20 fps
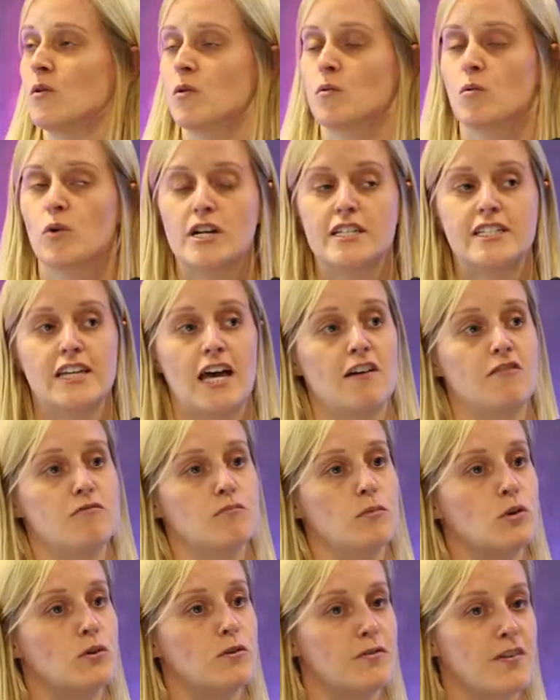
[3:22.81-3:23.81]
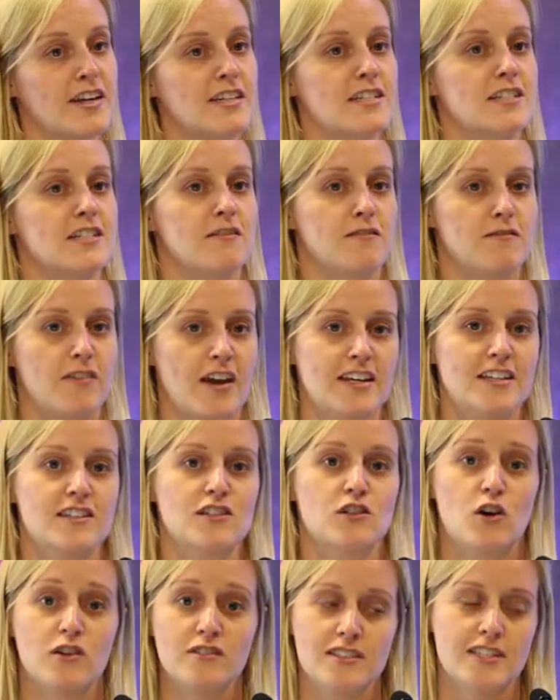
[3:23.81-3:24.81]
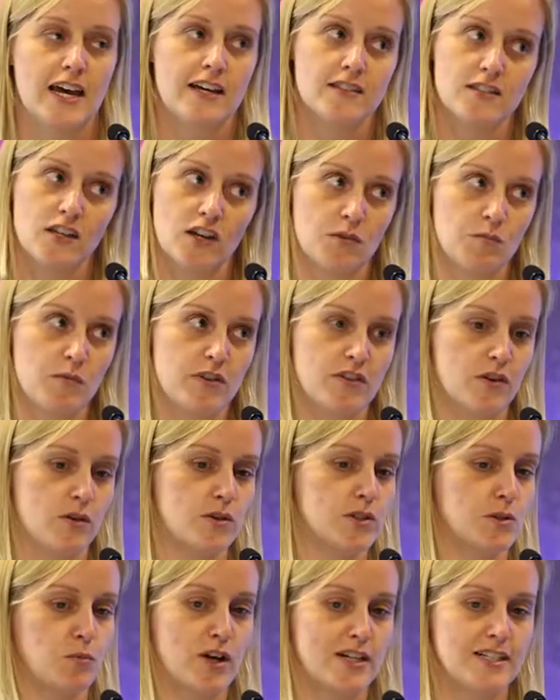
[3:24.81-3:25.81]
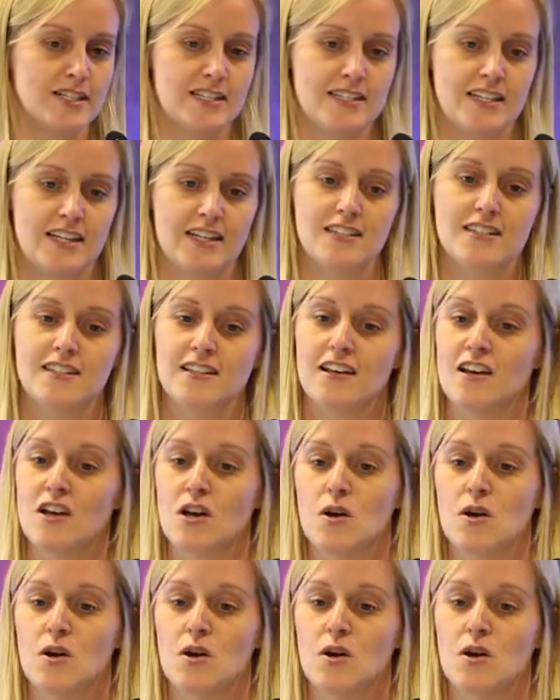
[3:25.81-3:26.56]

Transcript: We wanted to have more face-to-face contact time with those apprentices,